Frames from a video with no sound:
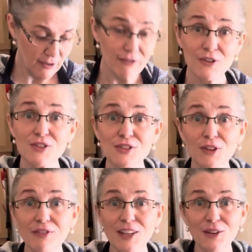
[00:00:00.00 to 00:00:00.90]
for
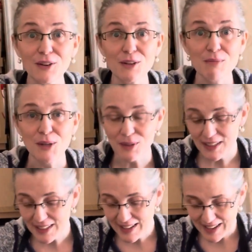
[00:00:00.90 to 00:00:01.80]
serving your
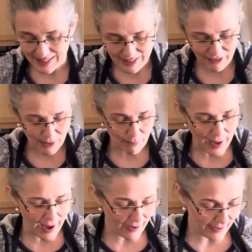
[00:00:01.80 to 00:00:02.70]
community and giving
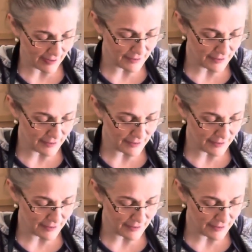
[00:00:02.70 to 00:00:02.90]
back.